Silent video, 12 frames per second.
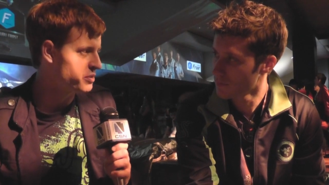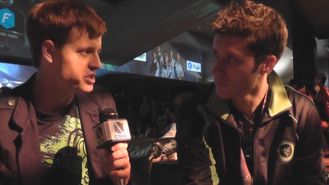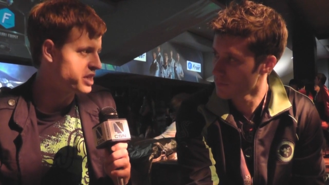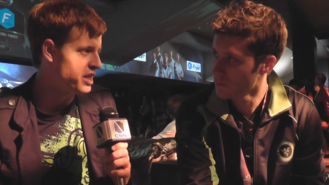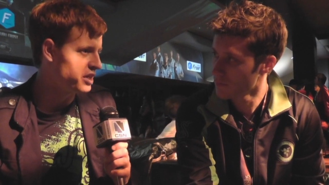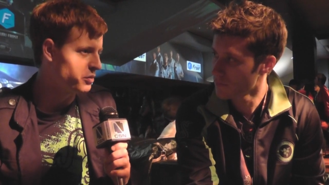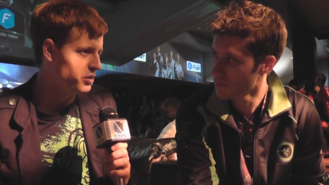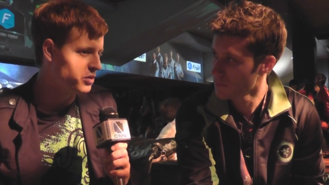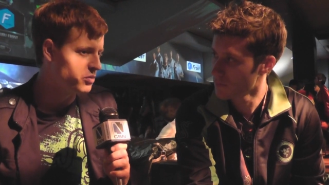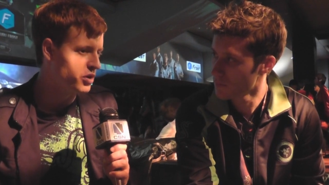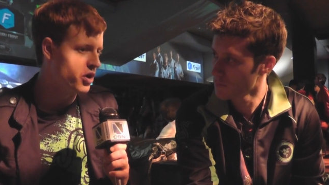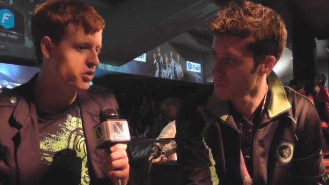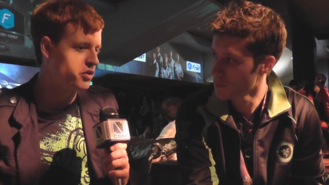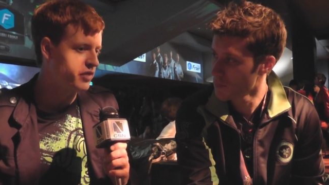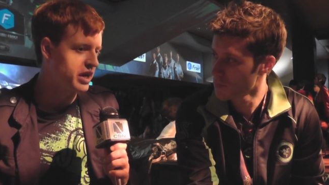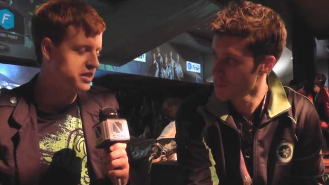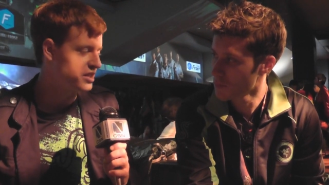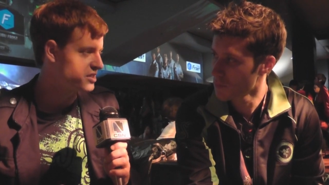Speaker 1: your mentality when you know
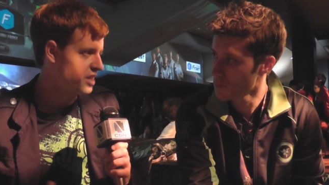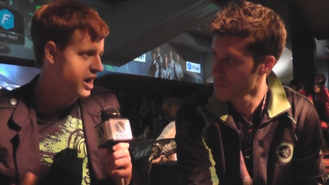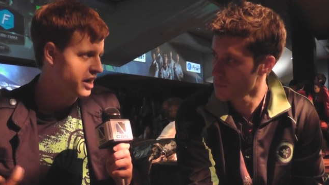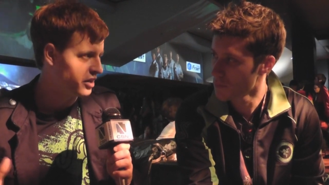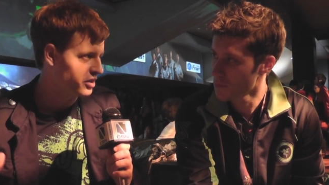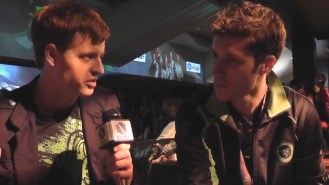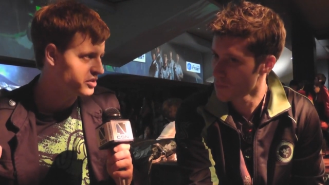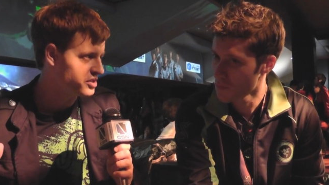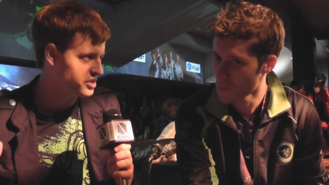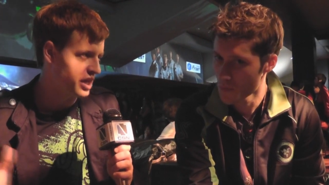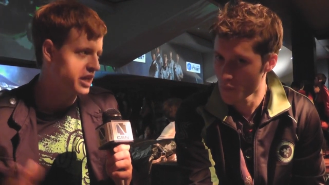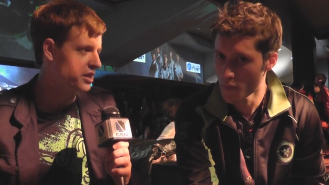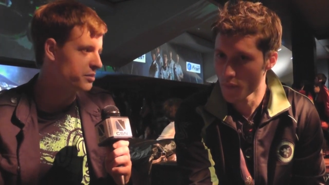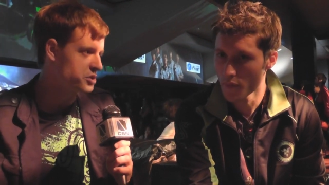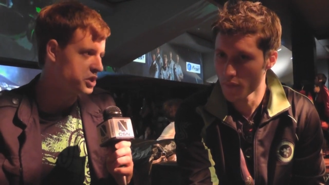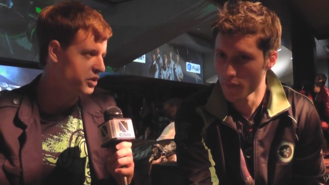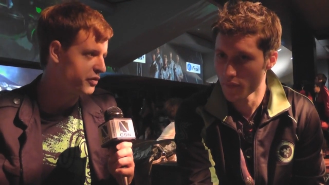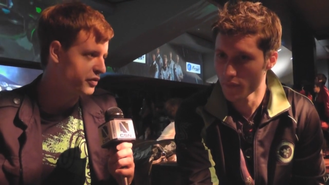you've got the entire stadium
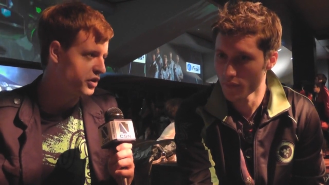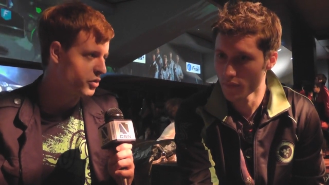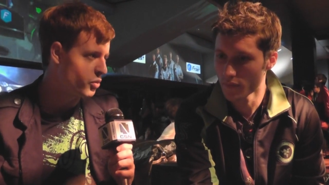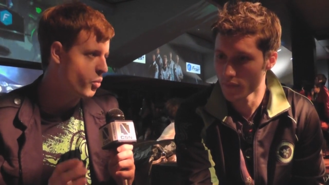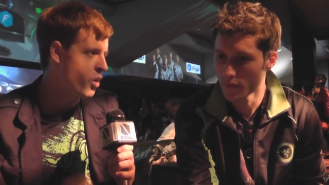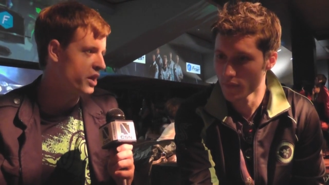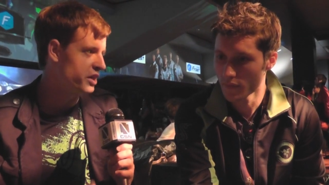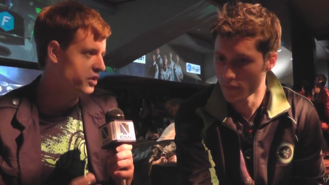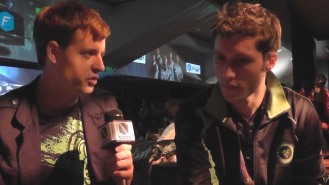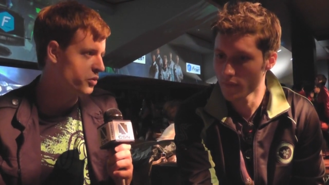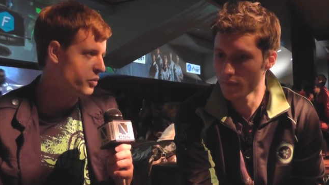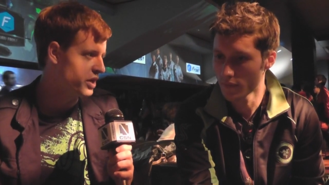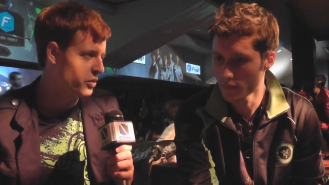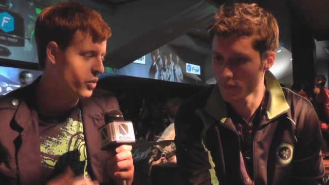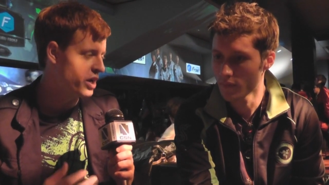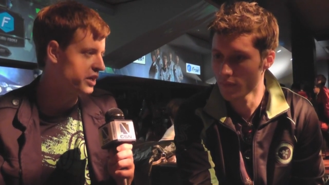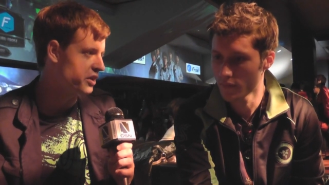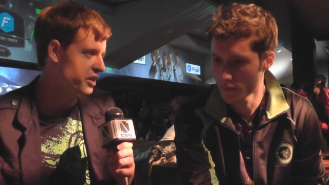cheering for you and wanting you to
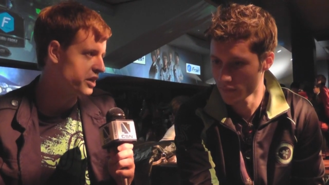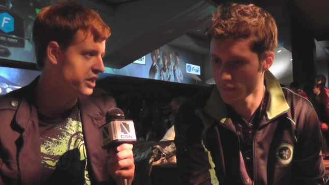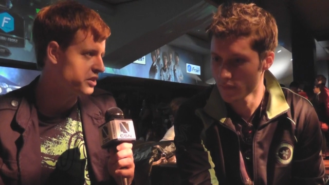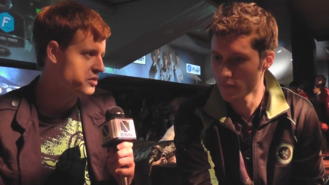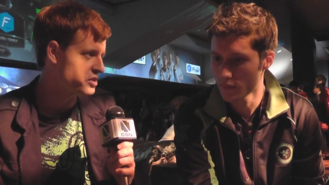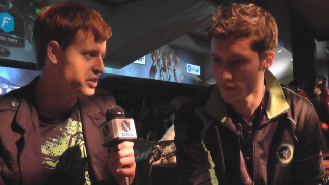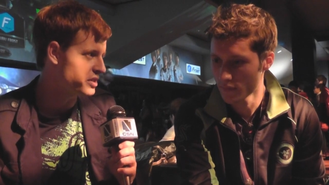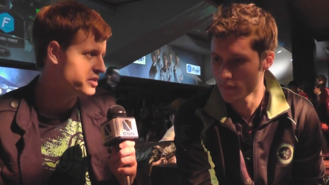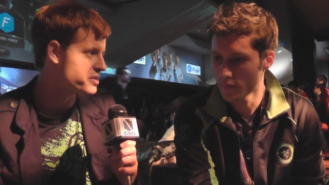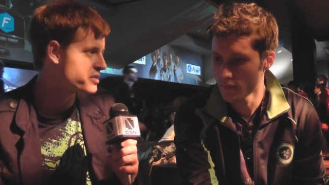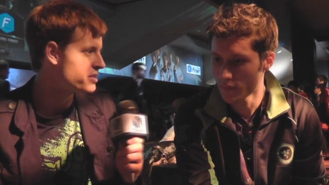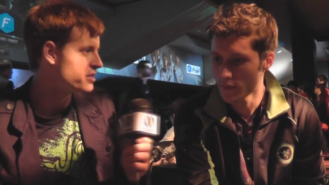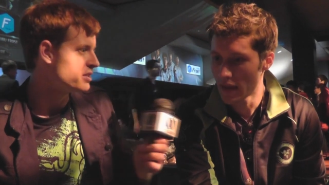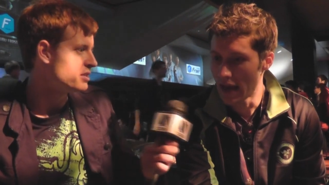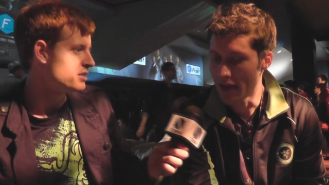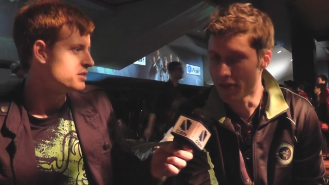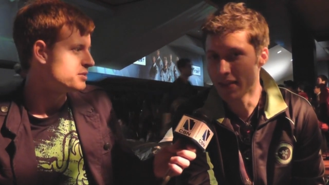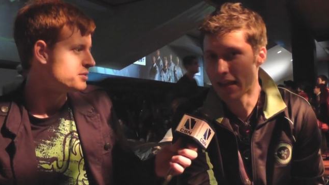win, wanting you to get those kills?
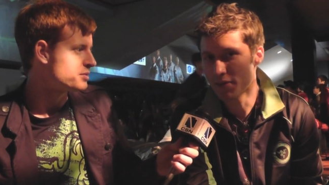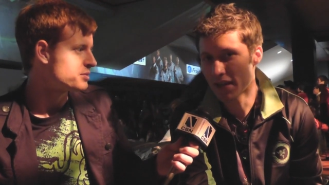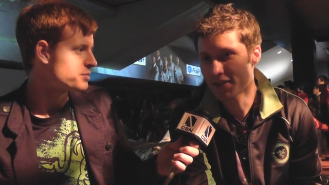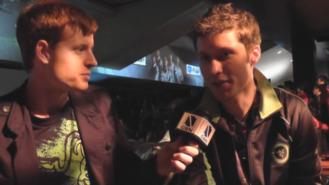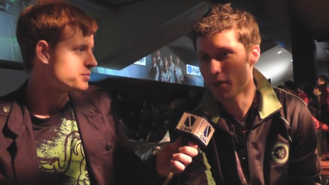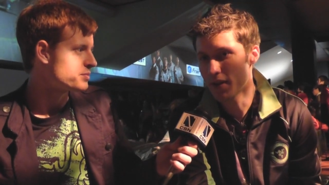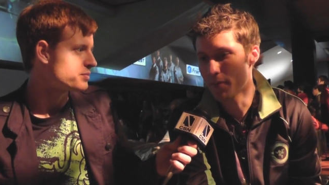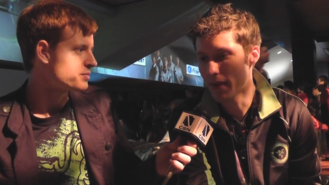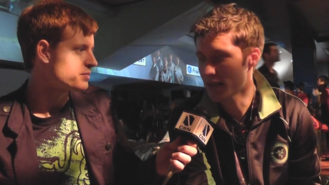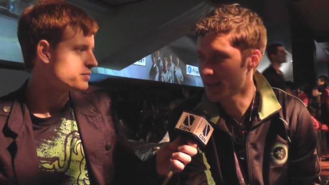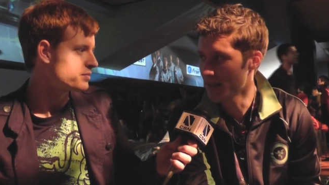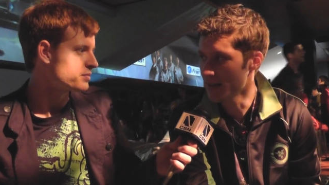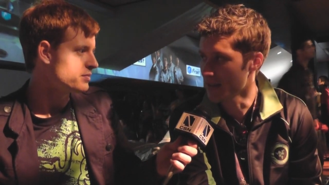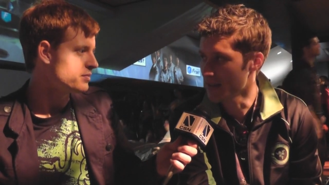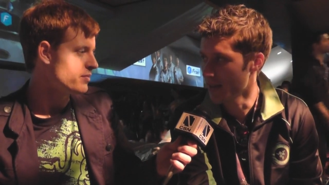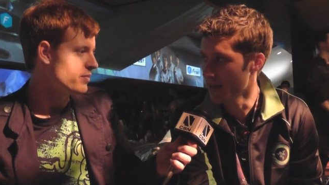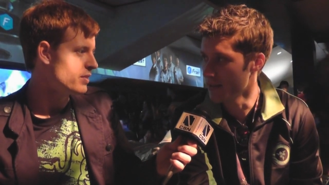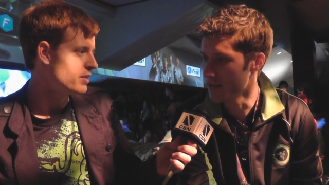I
Speaker 2: think that was actually one of the biggest things I
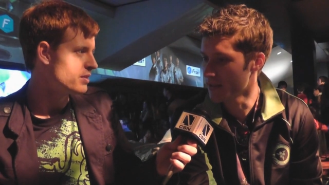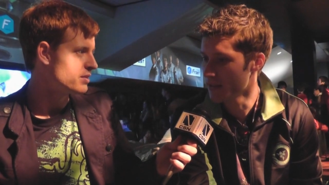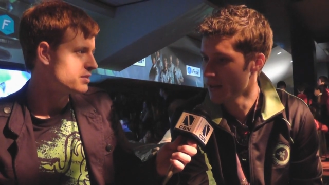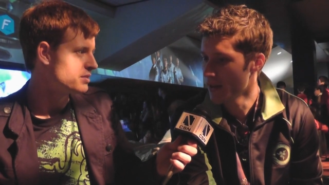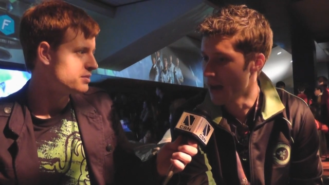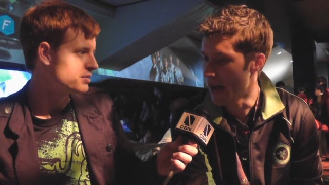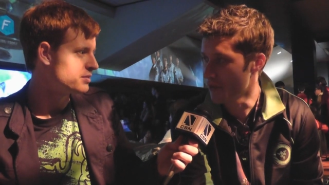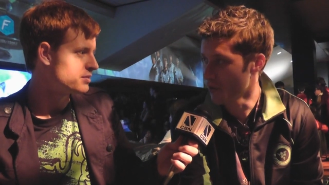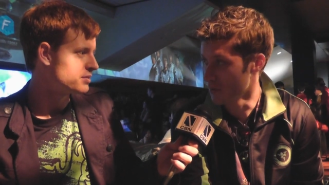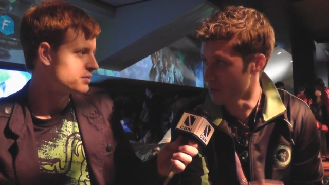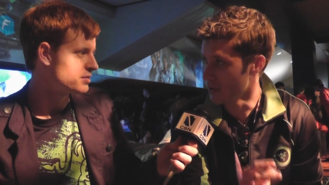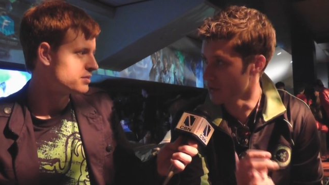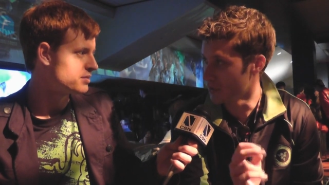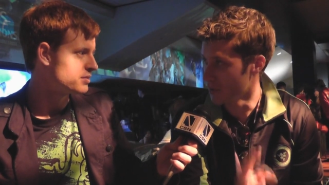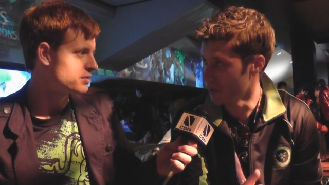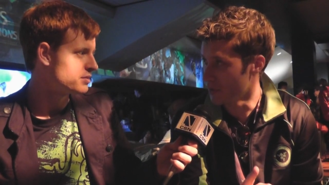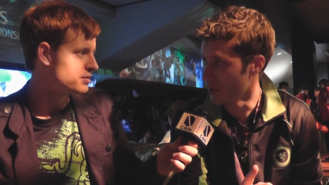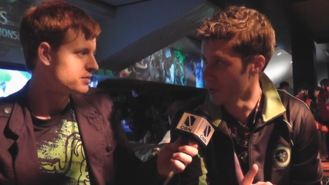said is I thought it was going to go
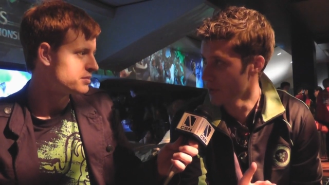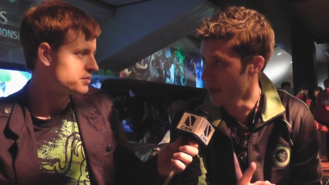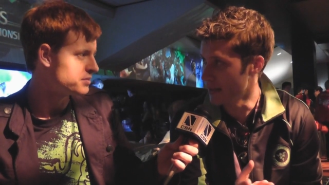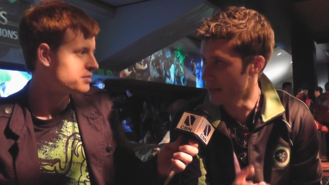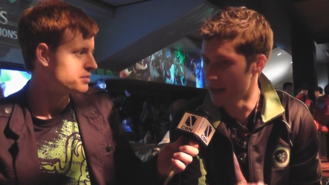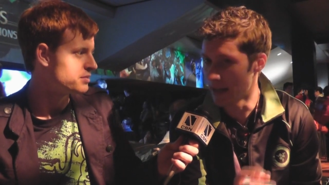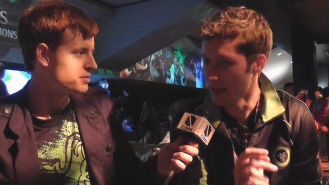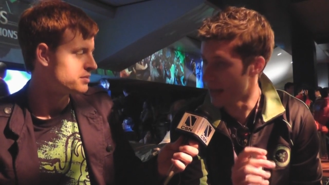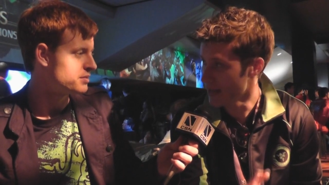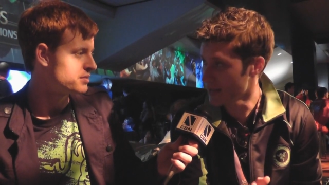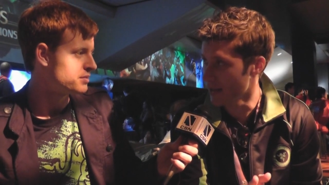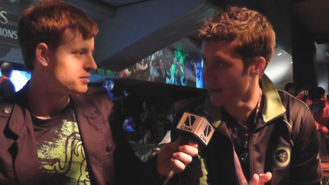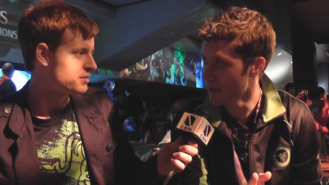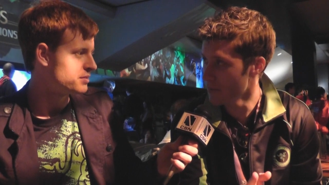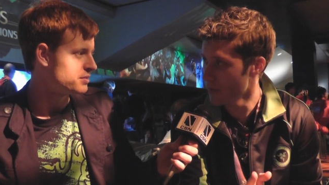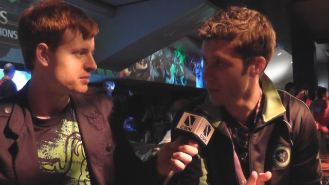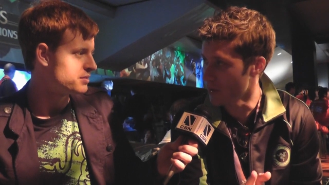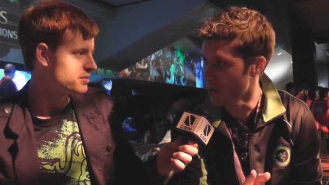2-2 and then that last
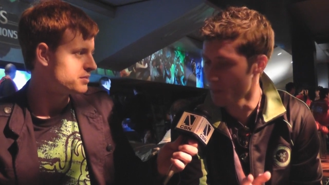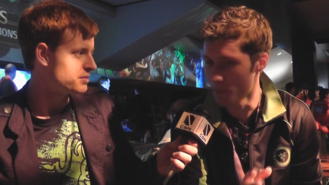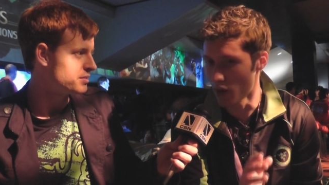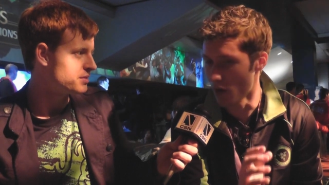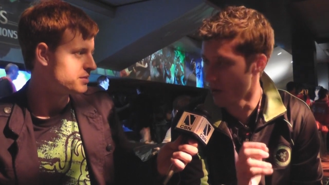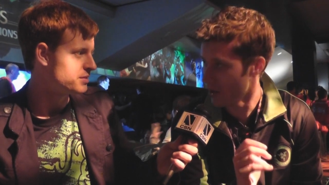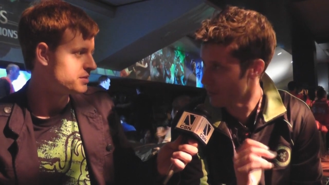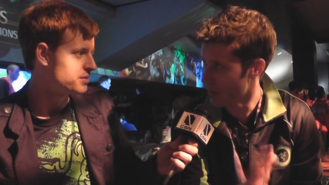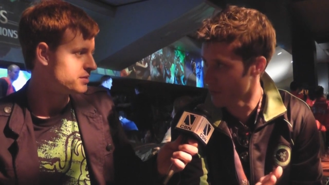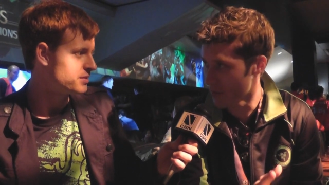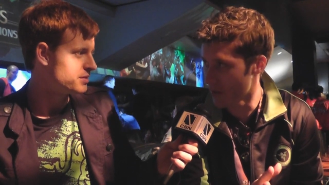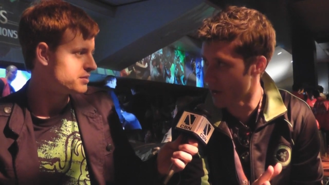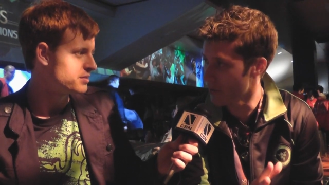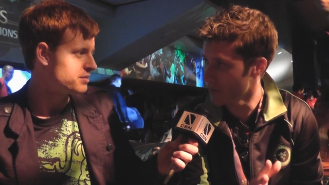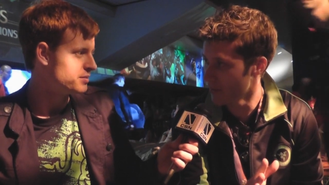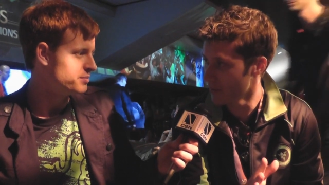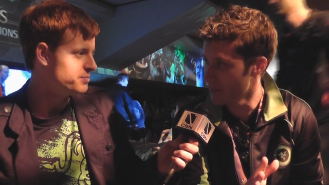game would be all about the crowd